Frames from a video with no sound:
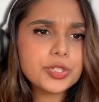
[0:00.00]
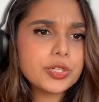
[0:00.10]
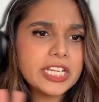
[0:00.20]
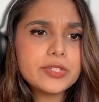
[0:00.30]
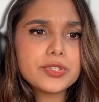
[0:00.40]
Dr.
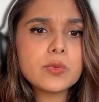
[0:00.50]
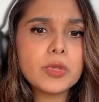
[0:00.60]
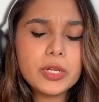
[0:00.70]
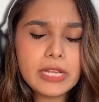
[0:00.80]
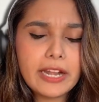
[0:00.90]
Jogani, just
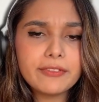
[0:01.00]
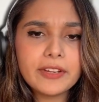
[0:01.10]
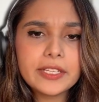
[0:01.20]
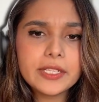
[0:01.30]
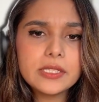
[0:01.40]
want to
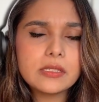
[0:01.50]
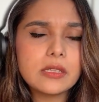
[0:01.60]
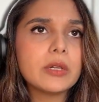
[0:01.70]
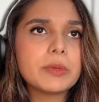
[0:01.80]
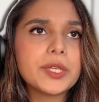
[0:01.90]
clarify this
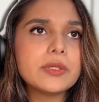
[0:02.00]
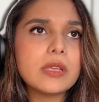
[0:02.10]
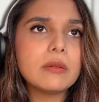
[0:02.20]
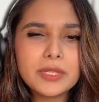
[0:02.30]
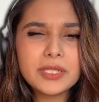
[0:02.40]
as well,
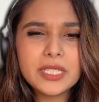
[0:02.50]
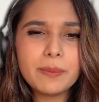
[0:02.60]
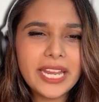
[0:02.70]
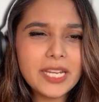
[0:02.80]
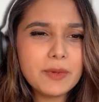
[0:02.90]
because the
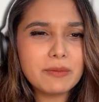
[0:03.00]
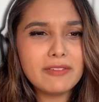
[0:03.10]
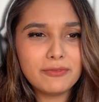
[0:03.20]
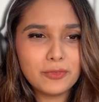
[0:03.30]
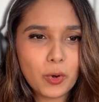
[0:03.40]
debate
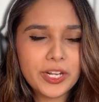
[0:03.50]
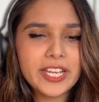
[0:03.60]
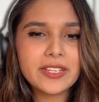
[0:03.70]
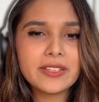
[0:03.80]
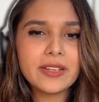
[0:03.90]
between
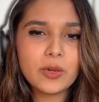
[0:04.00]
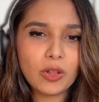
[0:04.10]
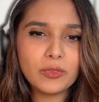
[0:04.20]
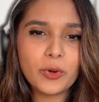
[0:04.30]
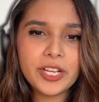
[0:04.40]
fluoridated and
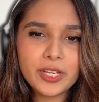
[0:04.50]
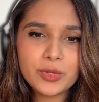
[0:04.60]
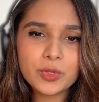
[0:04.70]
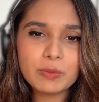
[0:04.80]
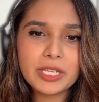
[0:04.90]

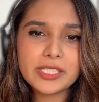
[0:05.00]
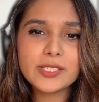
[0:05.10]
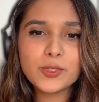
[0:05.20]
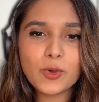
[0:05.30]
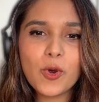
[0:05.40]
non-fluoridated toothpaste,
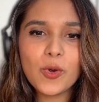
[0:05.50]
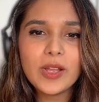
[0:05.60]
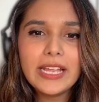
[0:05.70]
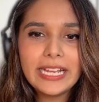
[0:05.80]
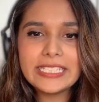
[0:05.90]
it's
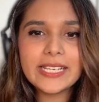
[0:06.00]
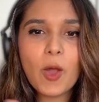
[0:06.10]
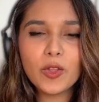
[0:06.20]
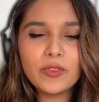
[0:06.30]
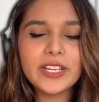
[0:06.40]
like
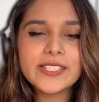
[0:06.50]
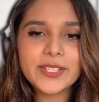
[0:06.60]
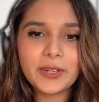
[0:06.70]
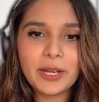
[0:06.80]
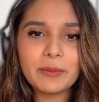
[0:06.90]
all over
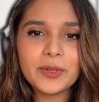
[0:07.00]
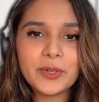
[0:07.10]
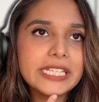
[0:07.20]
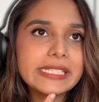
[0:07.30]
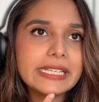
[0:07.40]
Instagram.
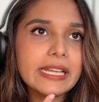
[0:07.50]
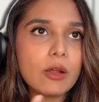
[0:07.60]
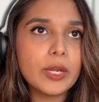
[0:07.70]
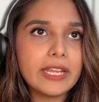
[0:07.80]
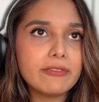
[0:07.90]
They say
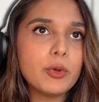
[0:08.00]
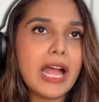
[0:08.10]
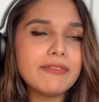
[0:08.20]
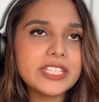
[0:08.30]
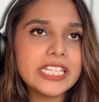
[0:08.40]
that, okay, if you
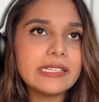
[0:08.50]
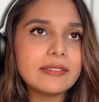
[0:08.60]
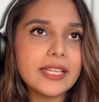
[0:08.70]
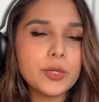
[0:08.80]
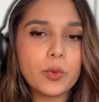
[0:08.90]
have
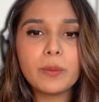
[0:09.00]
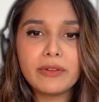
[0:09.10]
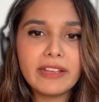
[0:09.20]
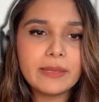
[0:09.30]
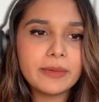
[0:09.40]
teeth and you want to
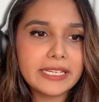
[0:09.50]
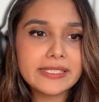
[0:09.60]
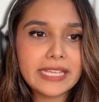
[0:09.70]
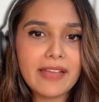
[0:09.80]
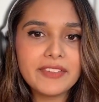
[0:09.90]
prevent them
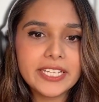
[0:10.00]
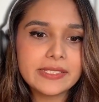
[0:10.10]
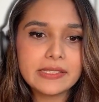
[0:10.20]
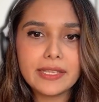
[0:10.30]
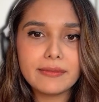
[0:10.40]
against
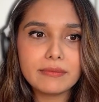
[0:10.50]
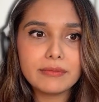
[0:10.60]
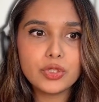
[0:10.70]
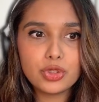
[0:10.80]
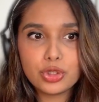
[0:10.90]
cavities, then
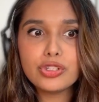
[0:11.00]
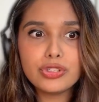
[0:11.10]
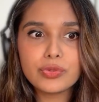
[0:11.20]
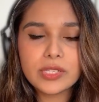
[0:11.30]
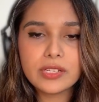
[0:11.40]
you
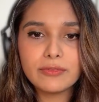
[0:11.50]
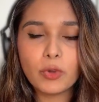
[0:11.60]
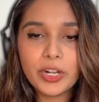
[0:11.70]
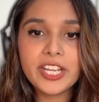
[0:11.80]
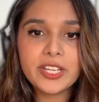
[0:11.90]
should use a
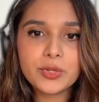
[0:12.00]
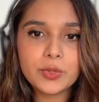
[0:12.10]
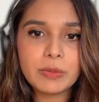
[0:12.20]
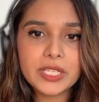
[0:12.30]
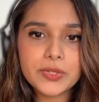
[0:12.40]
fluoridated
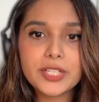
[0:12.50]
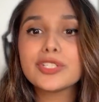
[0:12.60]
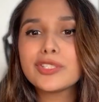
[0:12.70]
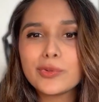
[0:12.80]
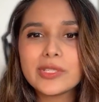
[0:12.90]
toothpaste, right?
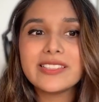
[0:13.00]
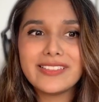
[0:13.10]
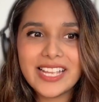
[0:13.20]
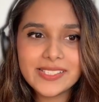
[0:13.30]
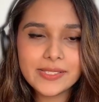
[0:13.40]
Just use
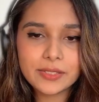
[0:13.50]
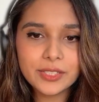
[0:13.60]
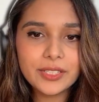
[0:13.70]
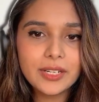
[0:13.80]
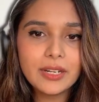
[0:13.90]

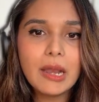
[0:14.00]
lesser,